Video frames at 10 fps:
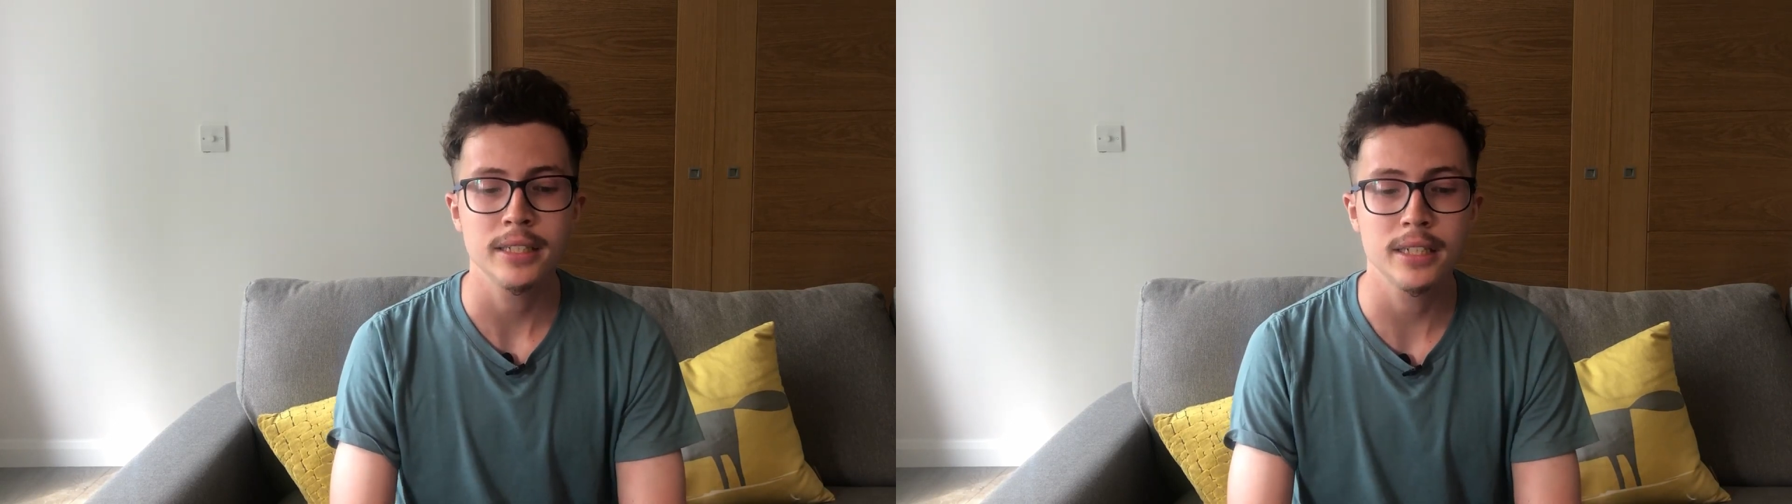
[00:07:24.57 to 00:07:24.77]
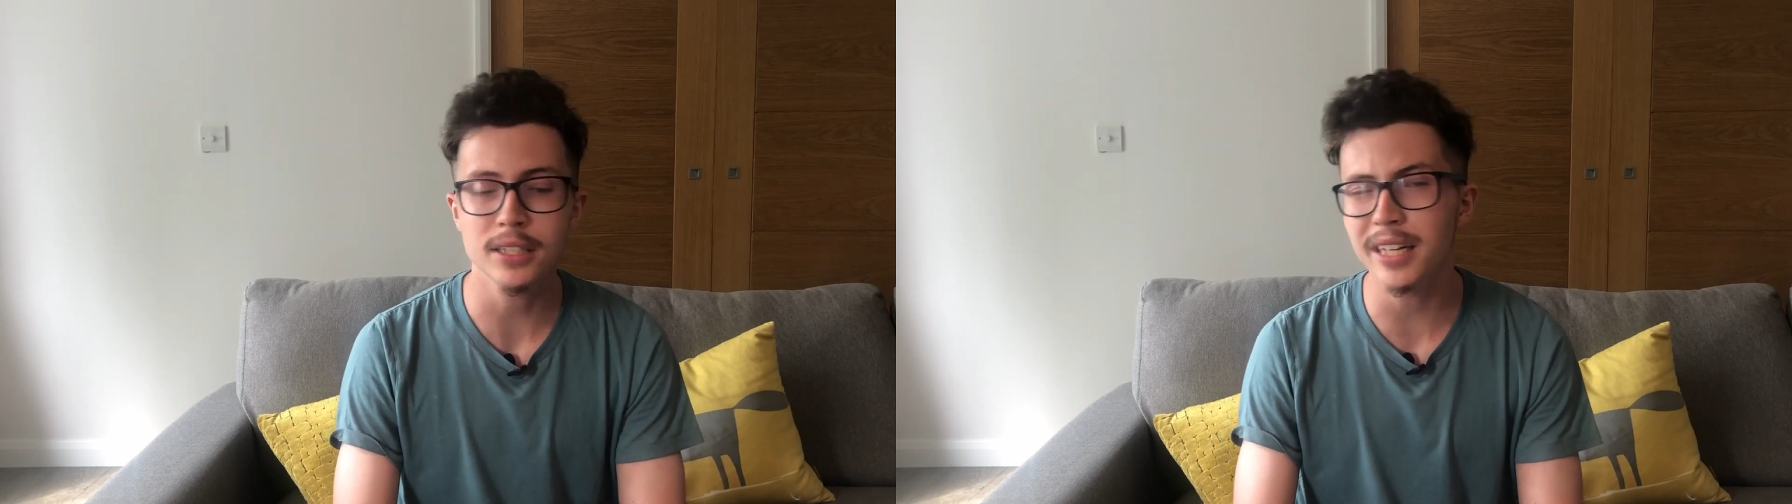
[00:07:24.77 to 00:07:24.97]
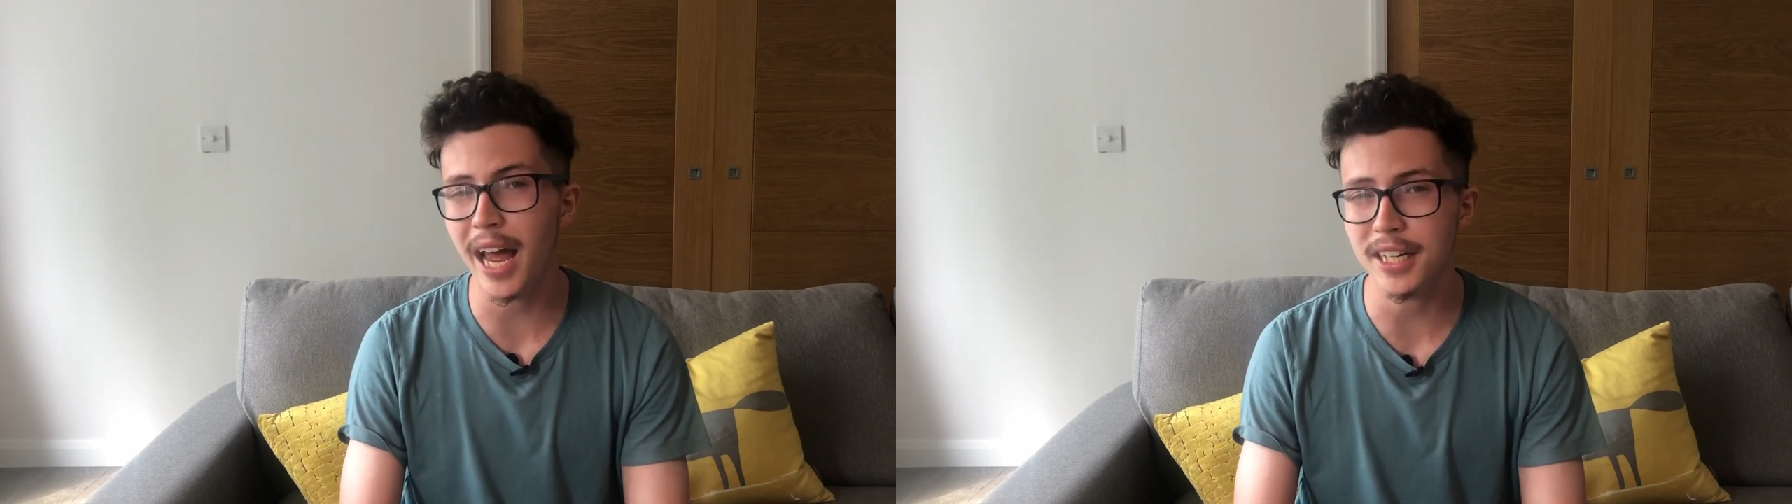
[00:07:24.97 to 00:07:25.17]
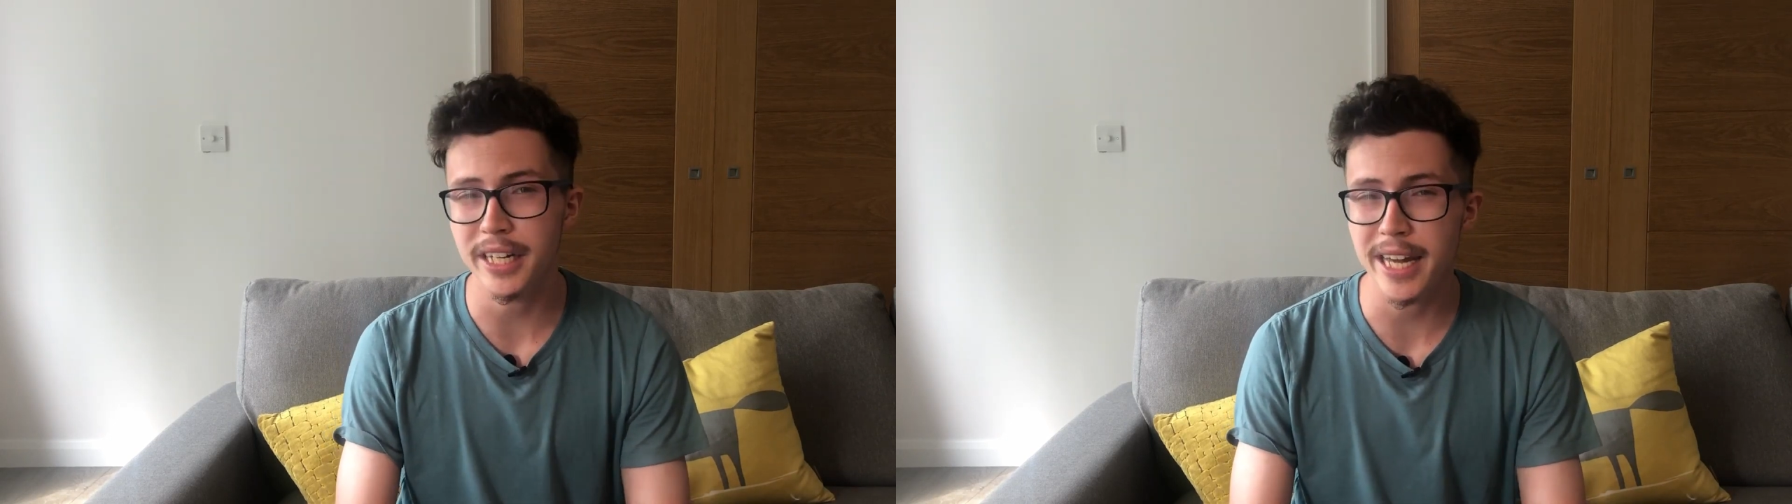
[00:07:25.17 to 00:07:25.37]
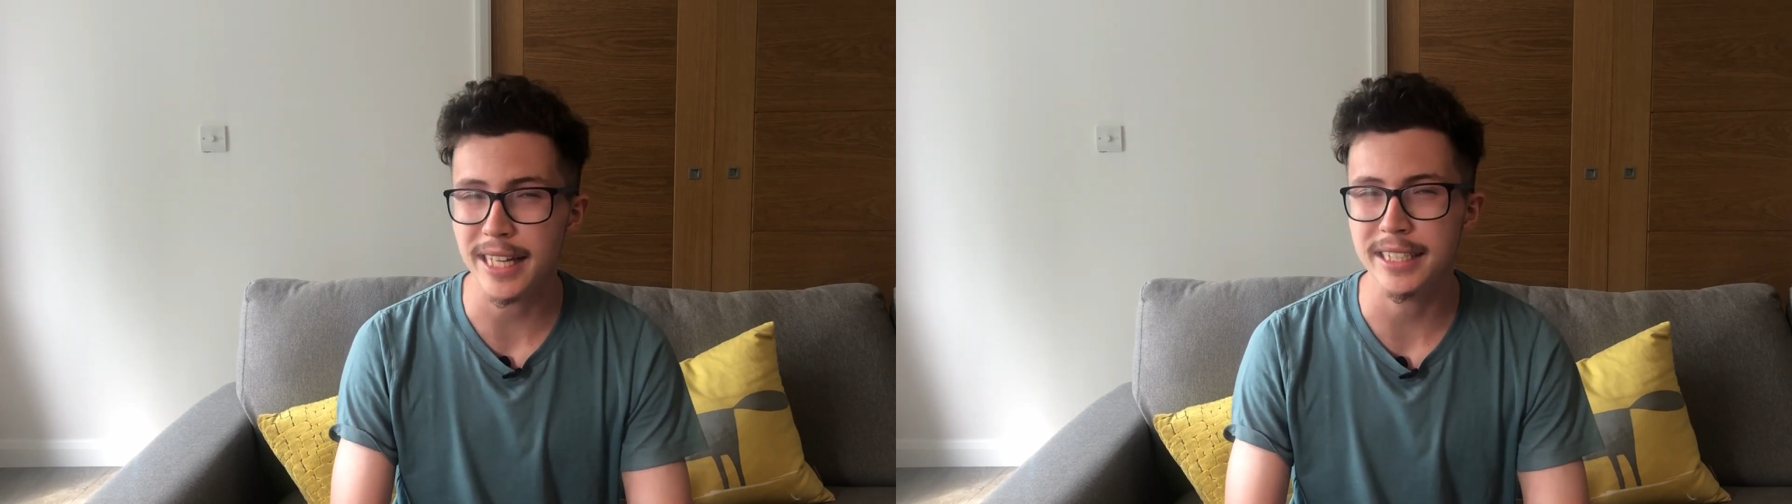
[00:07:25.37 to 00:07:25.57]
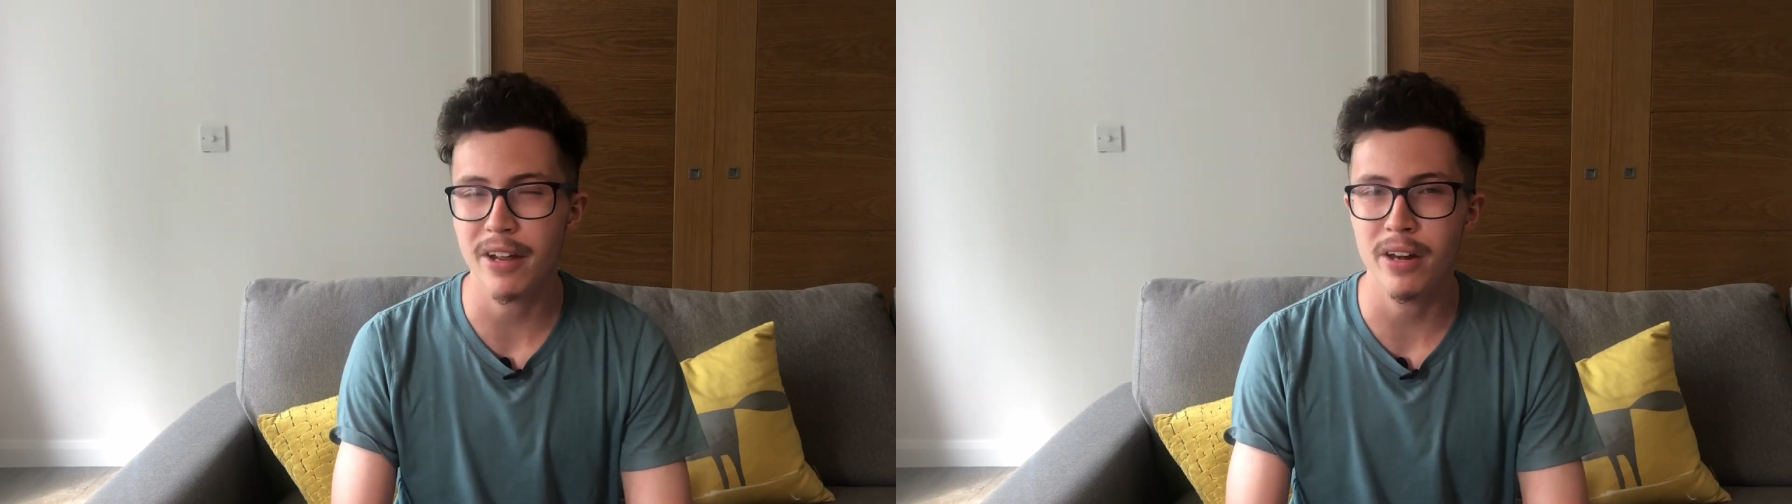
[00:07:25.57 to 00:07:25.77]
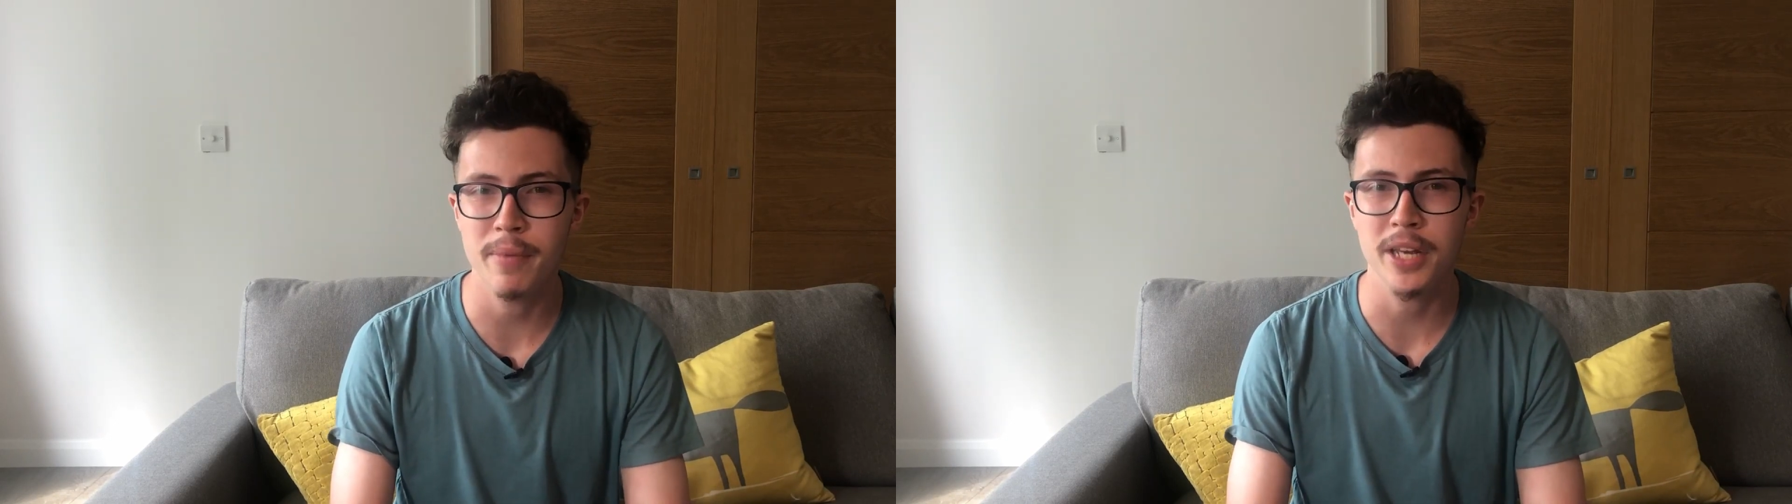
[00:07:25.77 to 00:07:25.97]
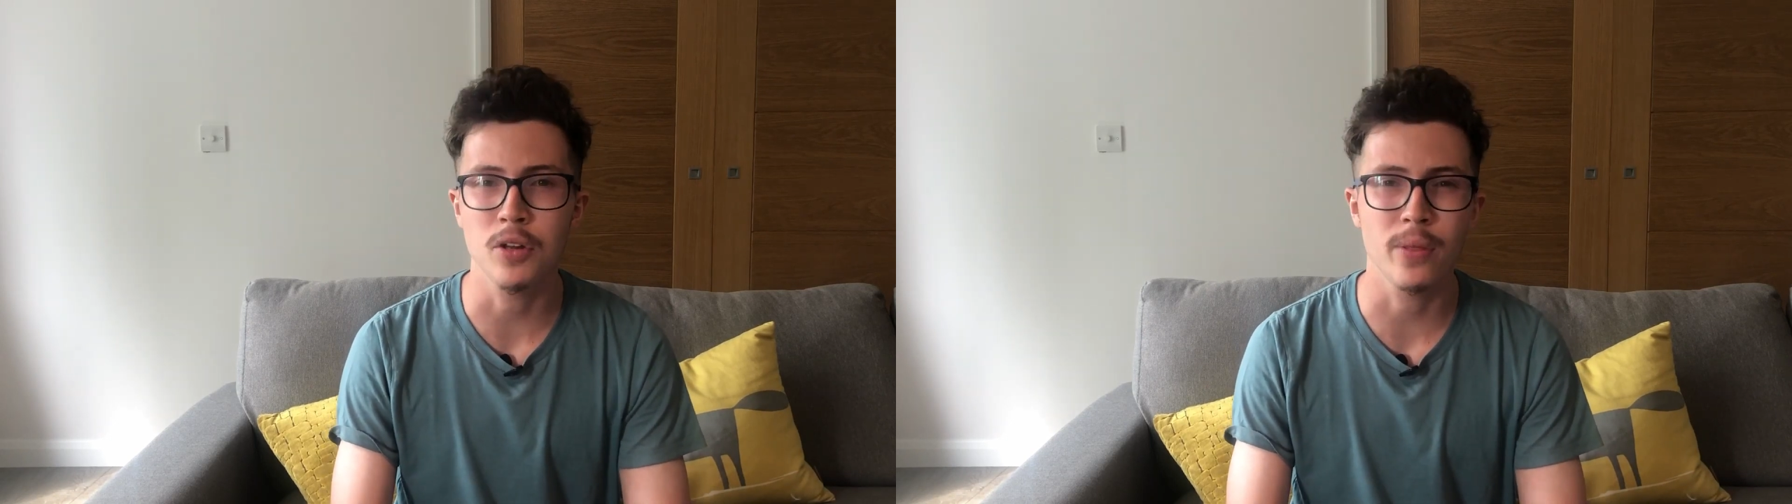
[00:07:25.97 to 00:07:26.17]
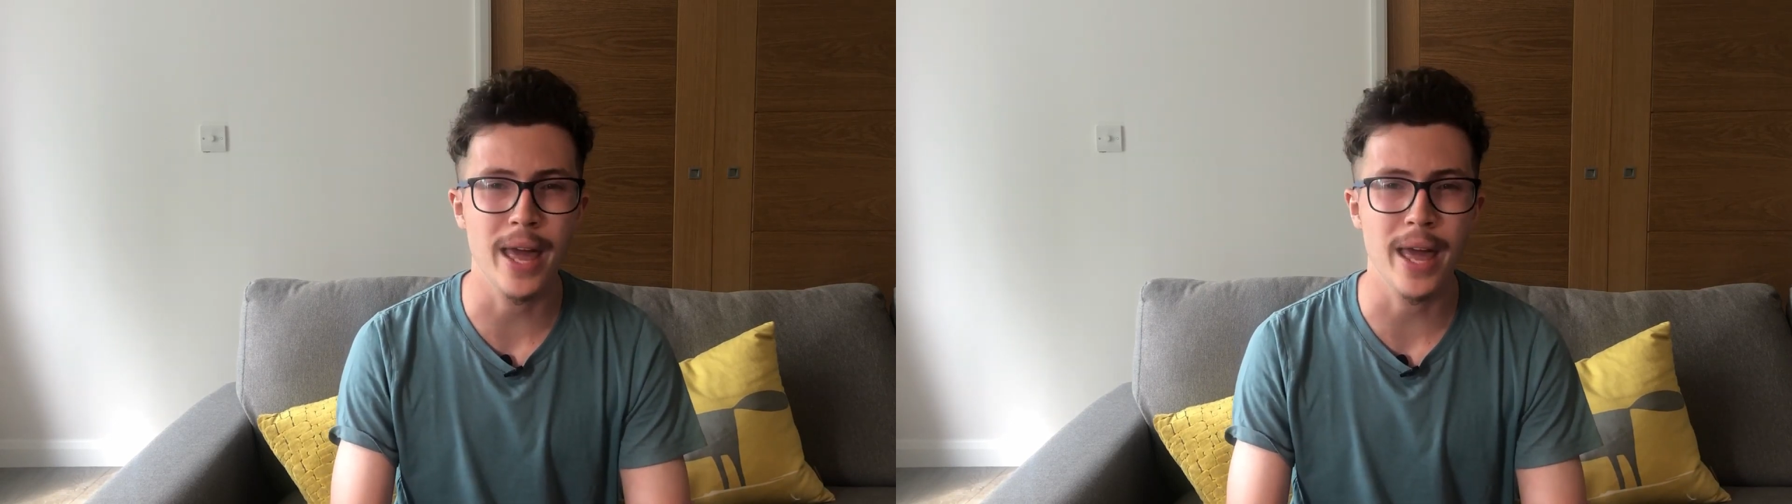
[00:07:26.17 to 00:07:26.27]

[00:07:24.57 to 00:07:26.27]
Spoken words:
doesn't actually necessarily mean you're